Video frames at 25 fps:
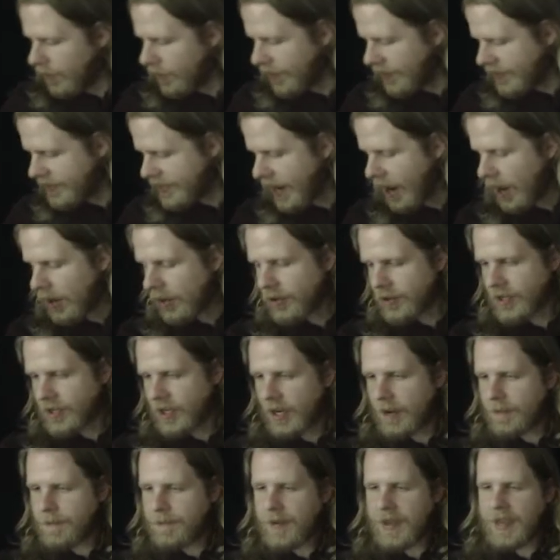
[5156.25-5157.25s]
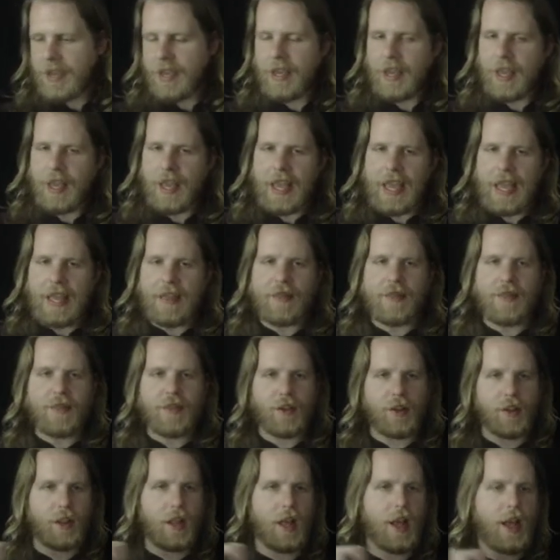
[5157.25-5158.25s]
These characters are going to be in
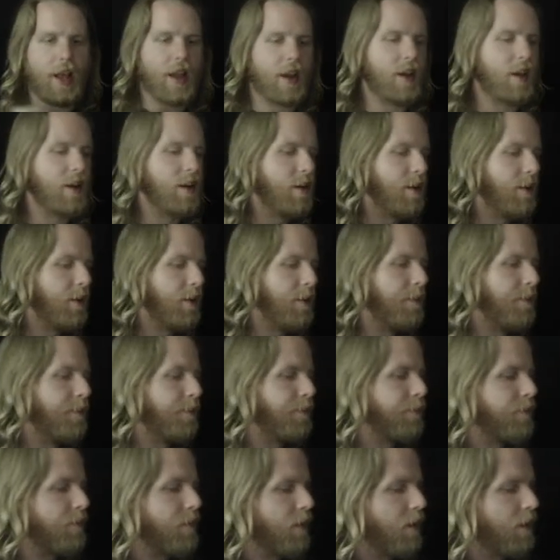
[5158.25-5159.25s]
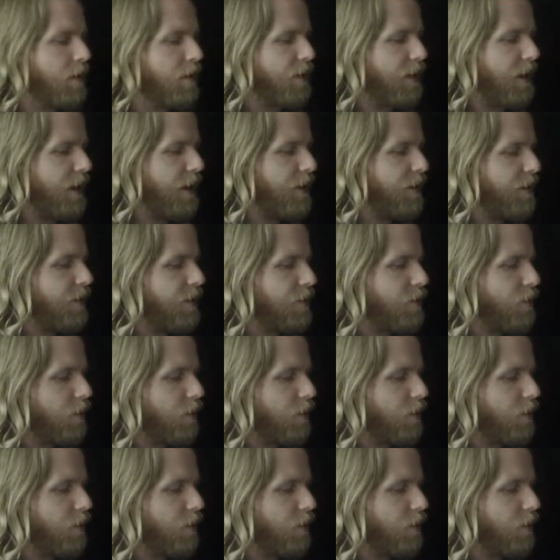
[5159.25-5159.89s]
the